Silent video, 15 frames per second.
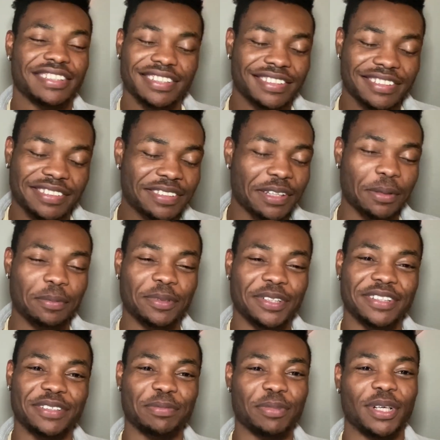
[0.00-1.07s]
Stop
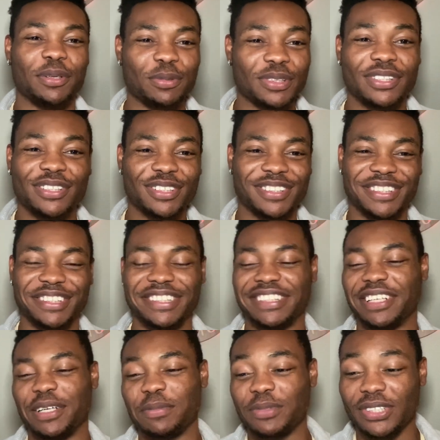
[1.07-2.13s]
this, man. We're too good. No,
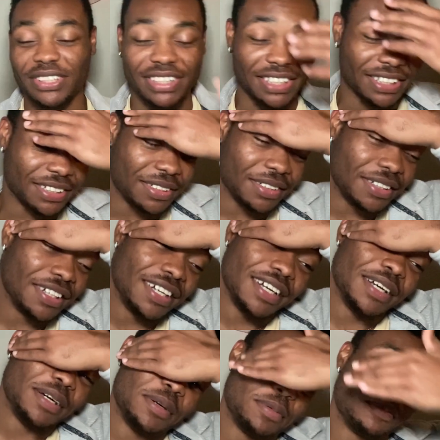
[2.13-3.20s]
I'm just kidding.
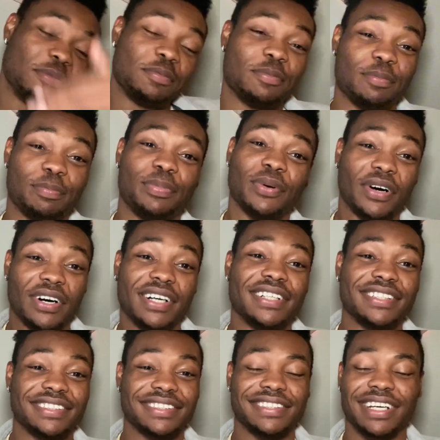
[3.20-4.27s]

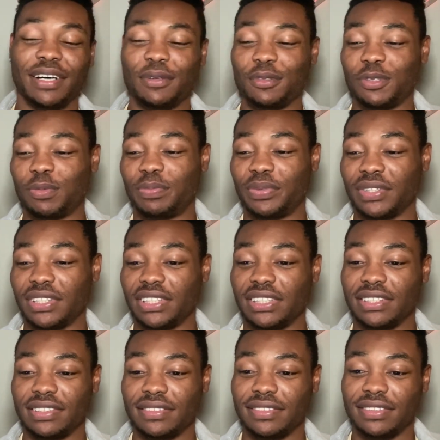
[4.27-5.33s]
But that was
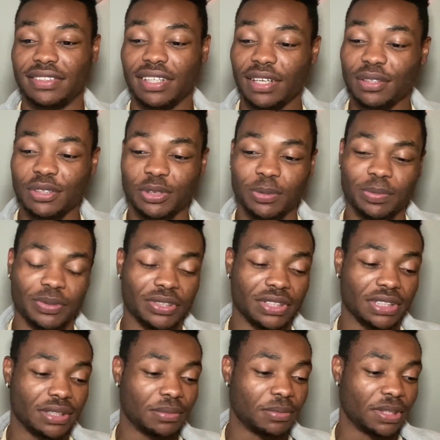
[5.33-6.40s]
brilliant. That was
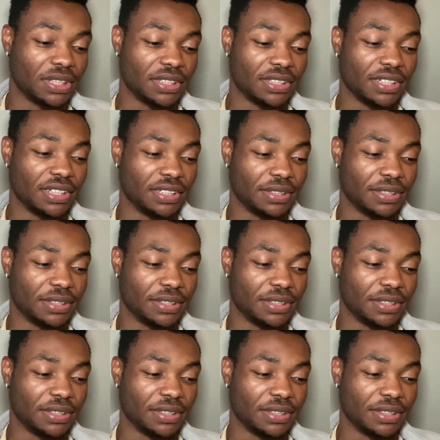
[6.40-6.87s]
brilliant, man.